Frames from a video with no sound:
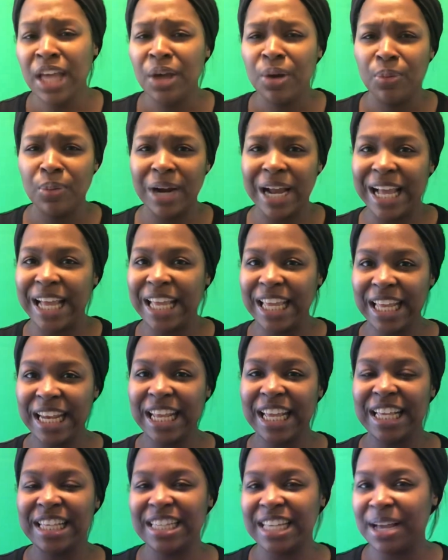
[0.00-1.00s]
when I eat
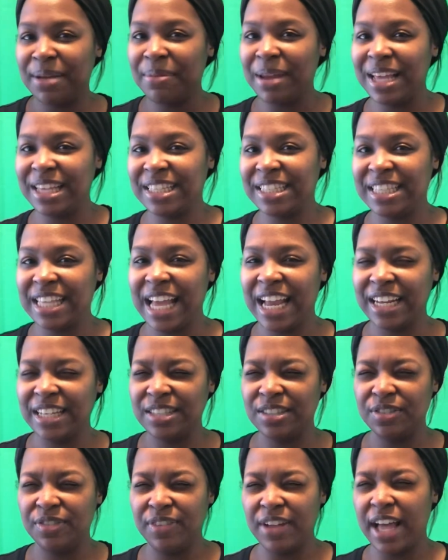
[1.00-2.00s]
it, it's like I'm not
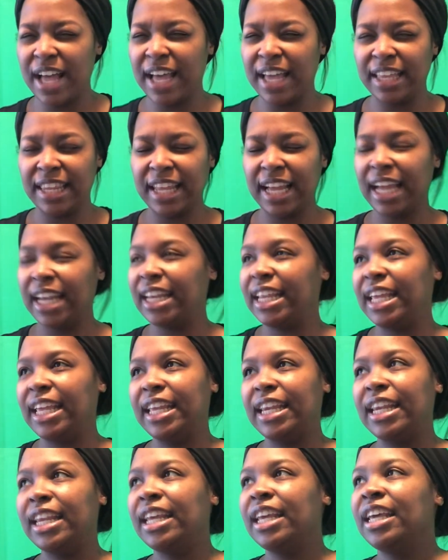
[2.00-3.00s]
satisfied. Like I
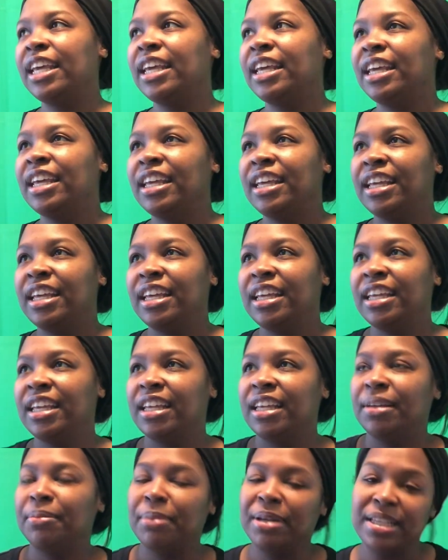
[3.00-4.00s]
didn't,
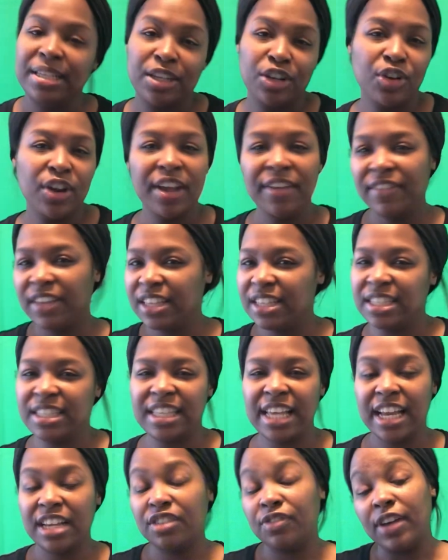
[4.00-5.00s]
my craving isn't
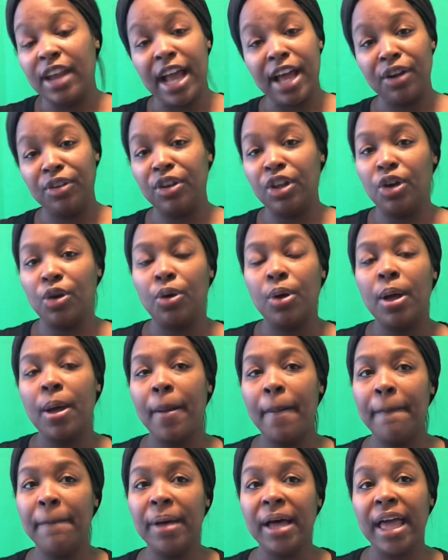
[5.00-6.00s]
satisfied. I don't know.
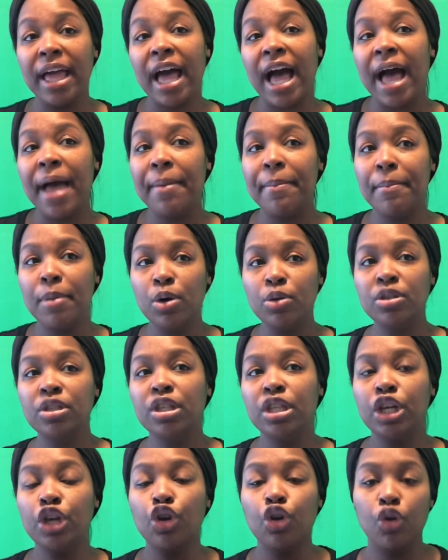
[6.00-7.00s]
But I
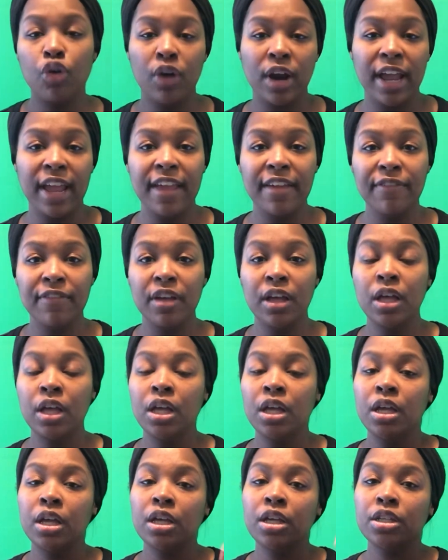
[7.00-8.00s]
mostly crave
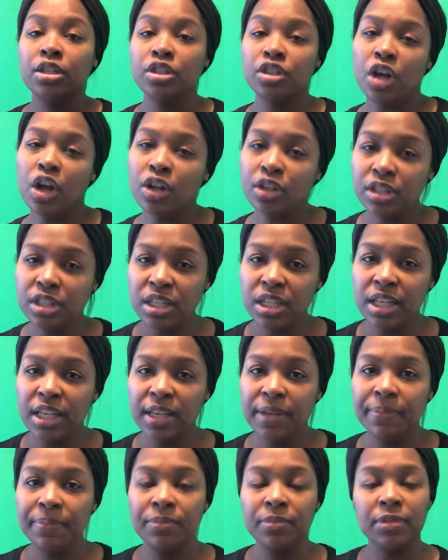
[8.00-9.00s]

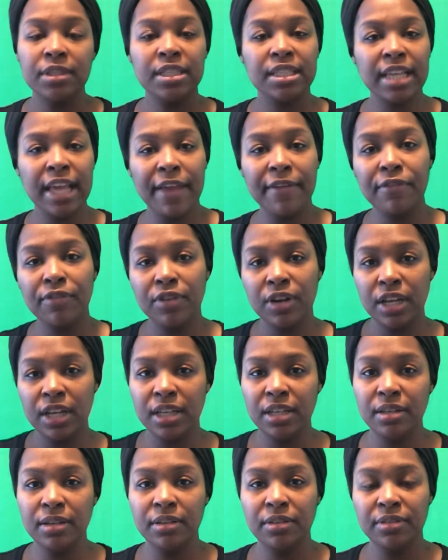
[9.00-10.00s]
salty, savory
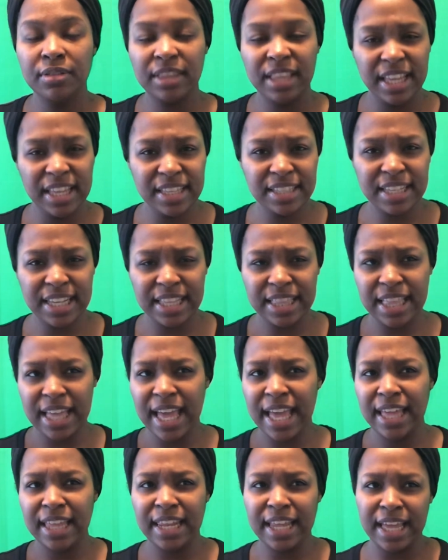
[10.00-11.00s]
things like
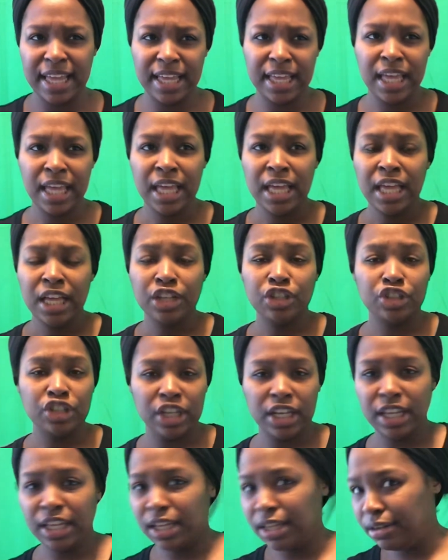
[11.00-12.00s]
that, like
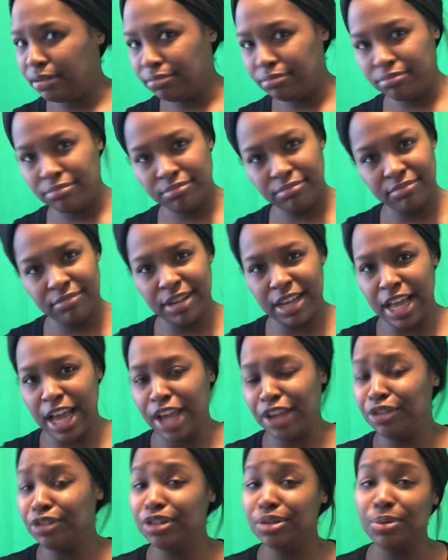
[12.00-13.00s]
chicken. I
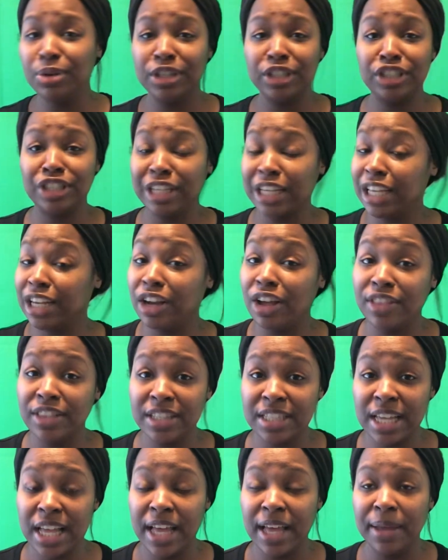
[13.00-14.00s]
usually want chicken all the
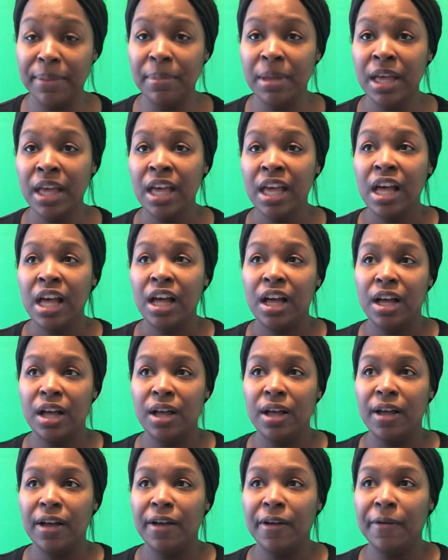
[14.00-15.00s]
time.
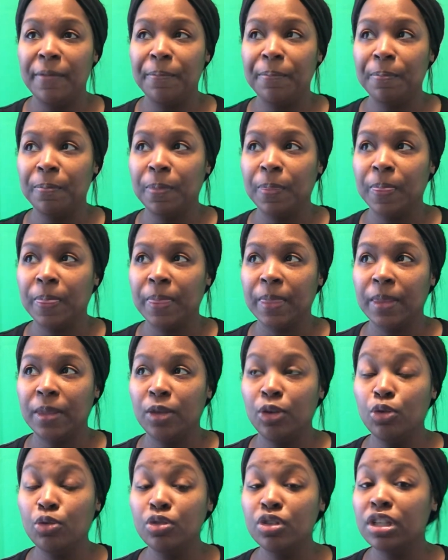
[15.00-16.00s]
Um,
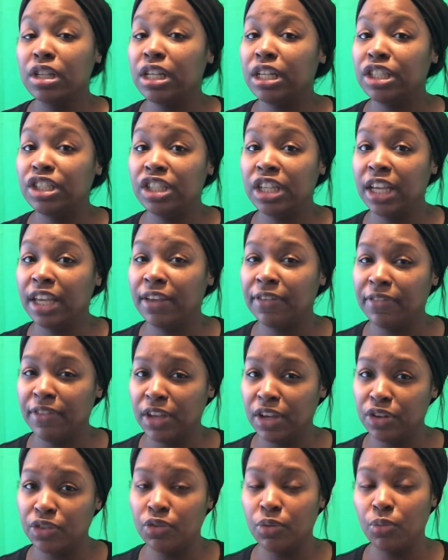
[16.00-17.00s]
usually chicken
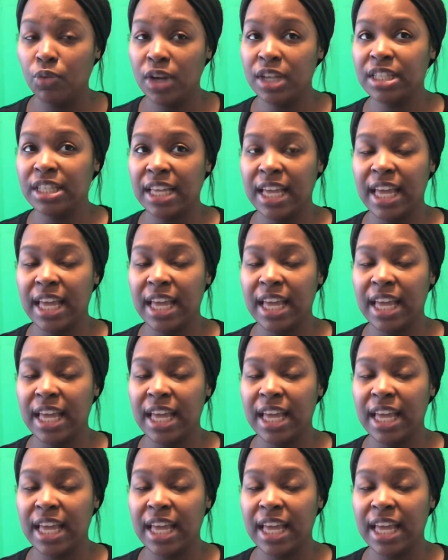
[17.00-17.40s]
fingers from Raising